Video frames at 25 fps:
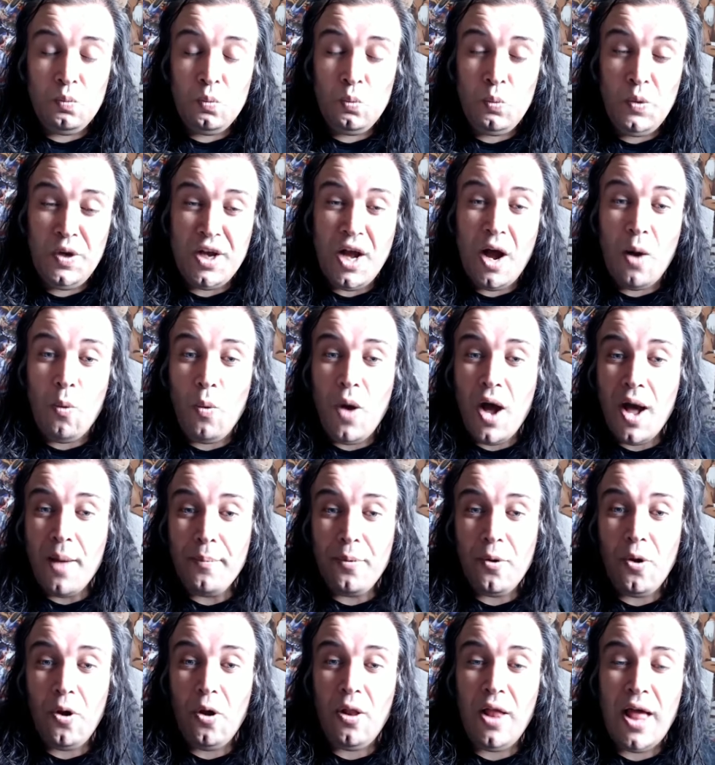we got
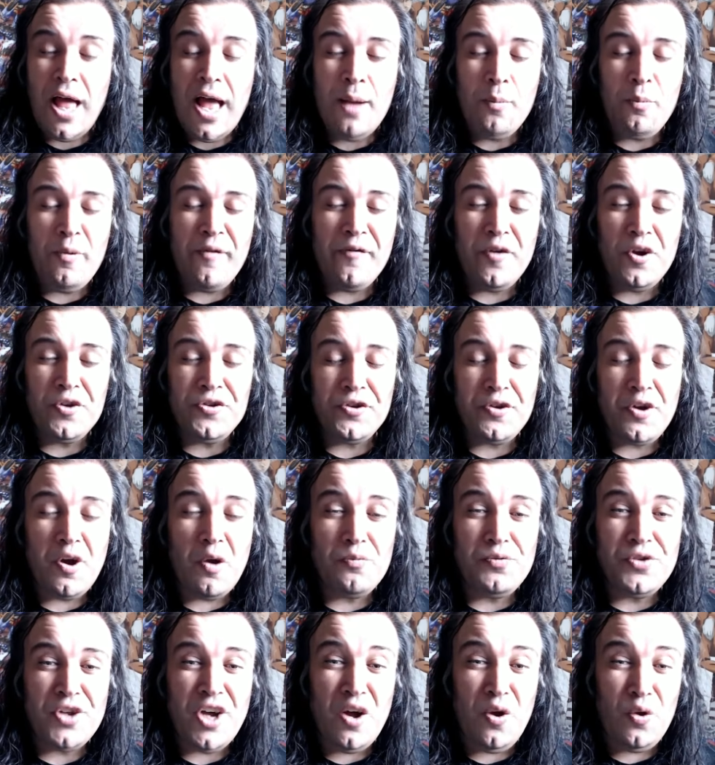Wapol, and we've also
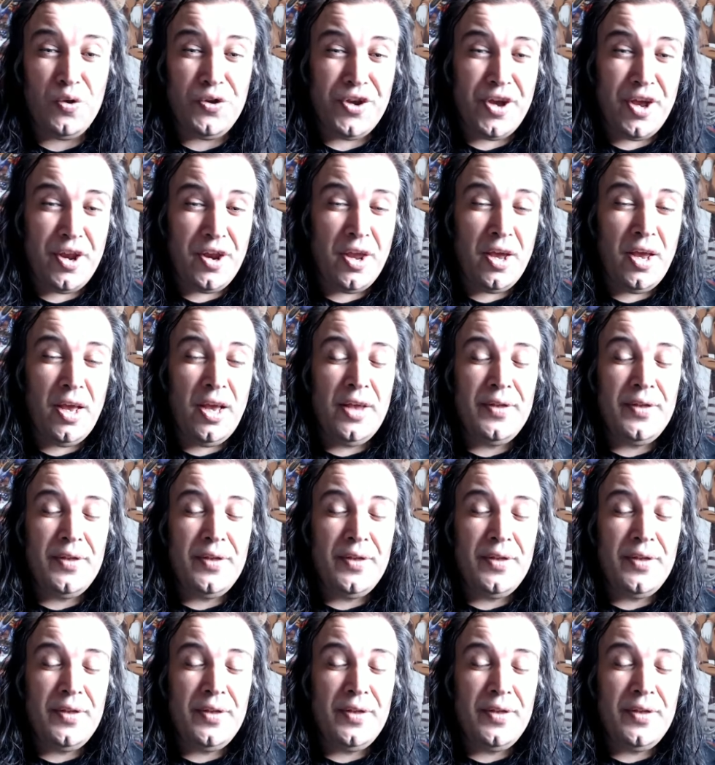got Dalton.